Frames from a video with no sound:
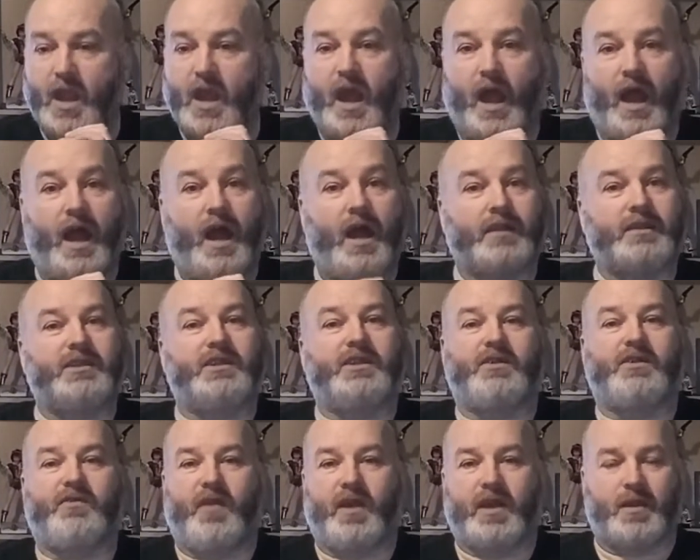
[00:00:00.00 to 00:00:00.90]

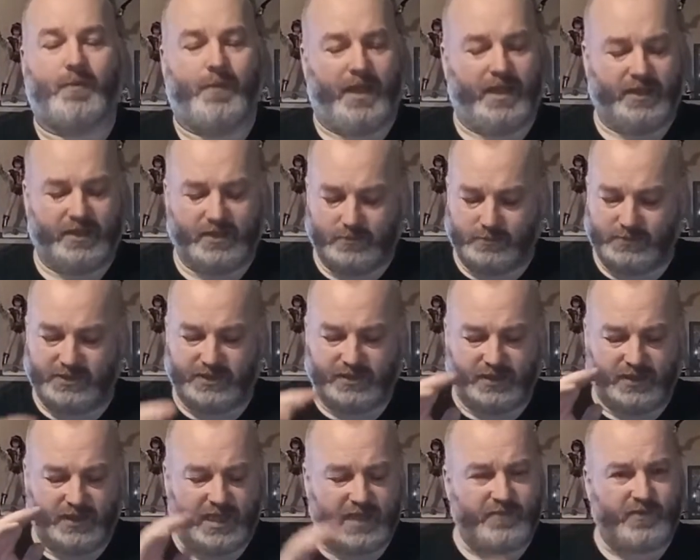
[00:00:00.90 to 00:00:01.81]
Heartily recommend them,
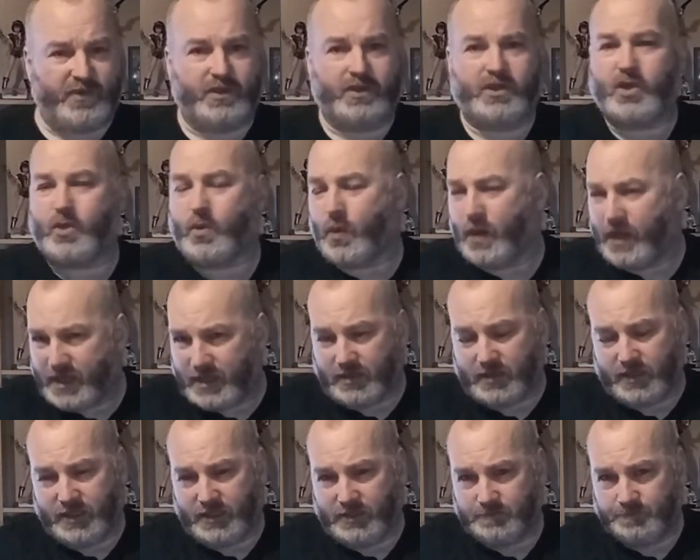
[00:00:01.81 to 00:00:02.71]
delivered
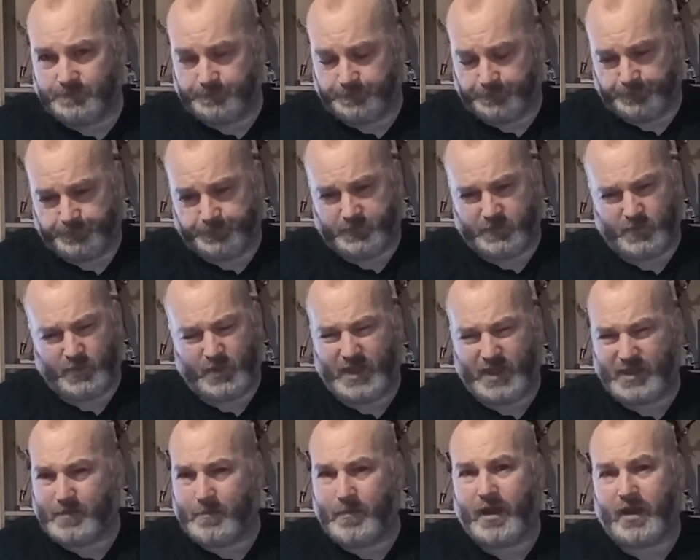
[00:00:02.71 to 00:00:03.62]
quickly
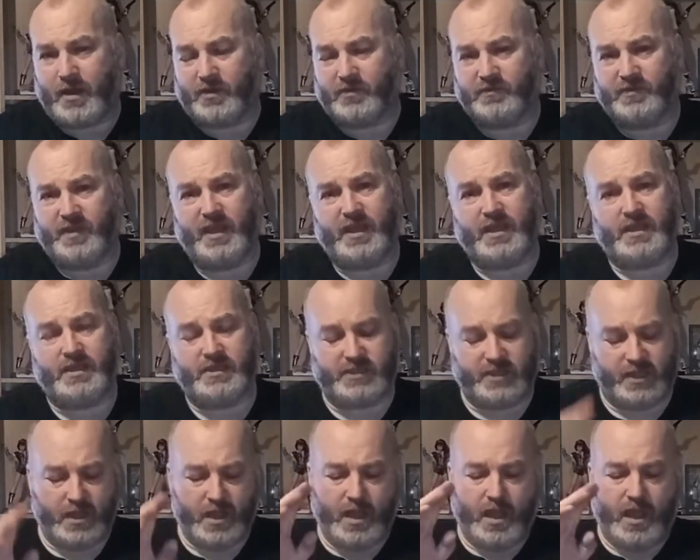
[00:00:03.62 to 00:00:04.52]
within a matter of days,
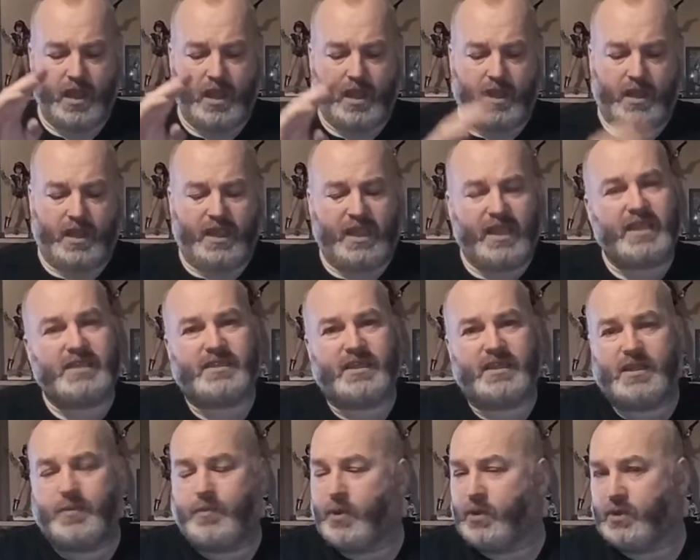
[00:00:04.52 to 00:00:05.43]
easy
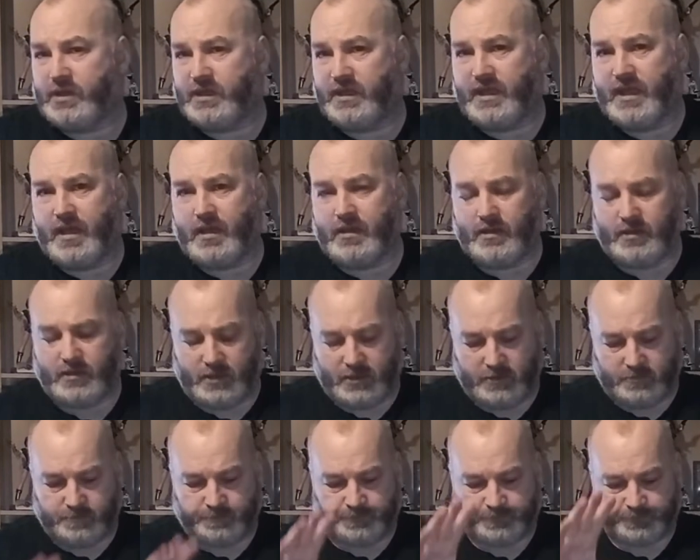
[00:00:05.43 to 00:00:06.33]
to put together.
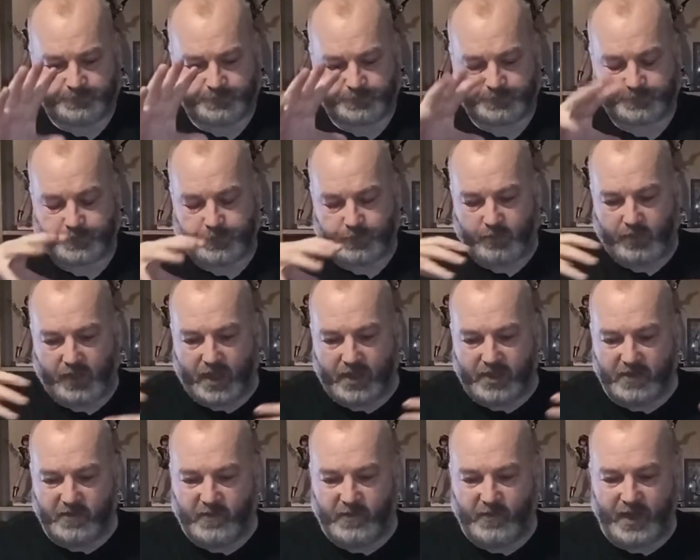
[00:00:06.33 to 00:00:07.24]

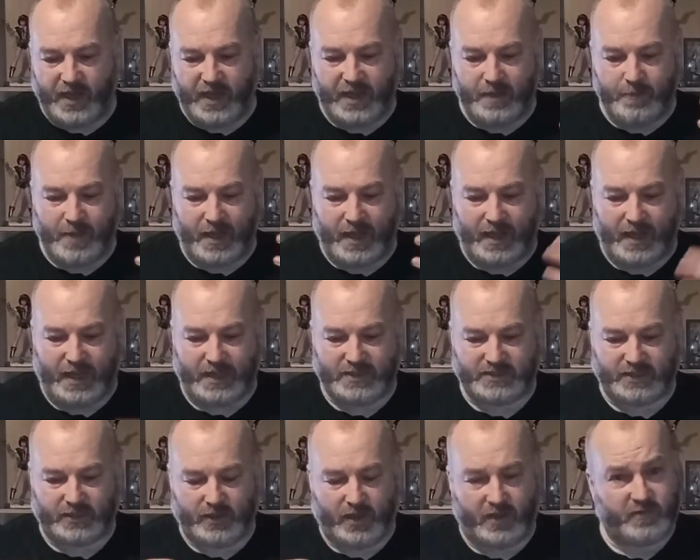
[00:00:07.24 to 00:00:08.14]
The frame has
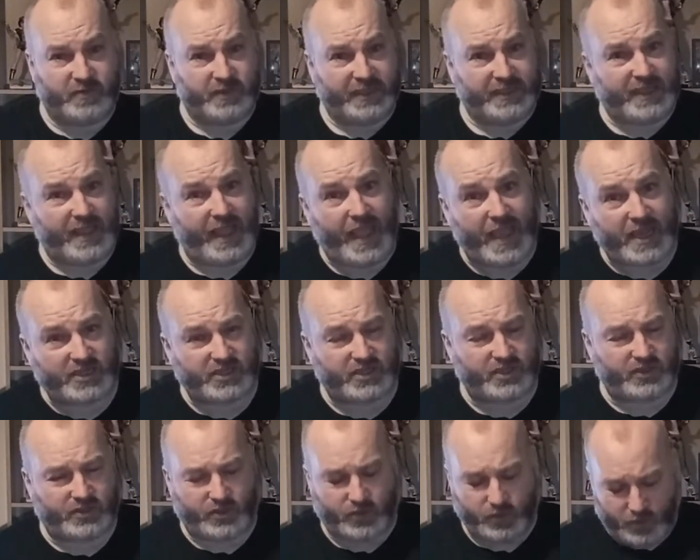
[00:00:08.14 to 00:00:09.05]
a lovely
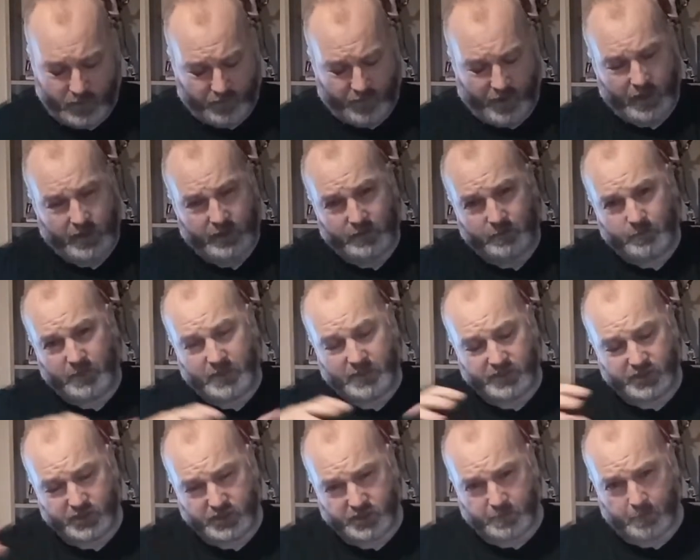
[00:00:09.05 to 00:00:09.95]
texture to it rather than being
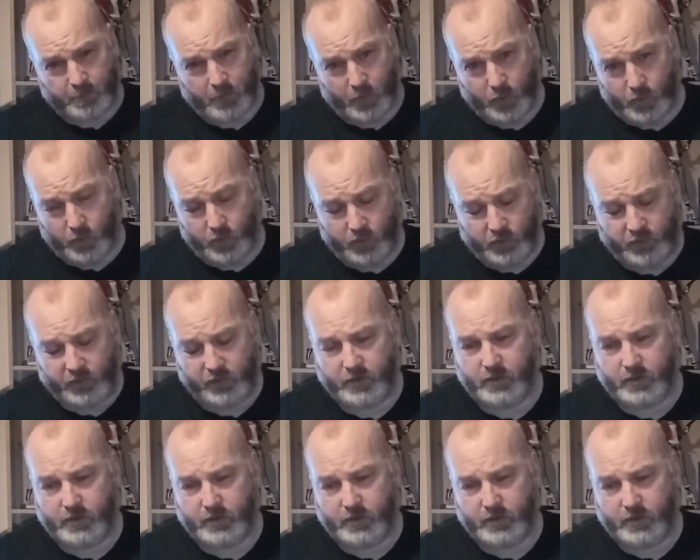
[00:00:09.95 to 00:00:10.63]
smooth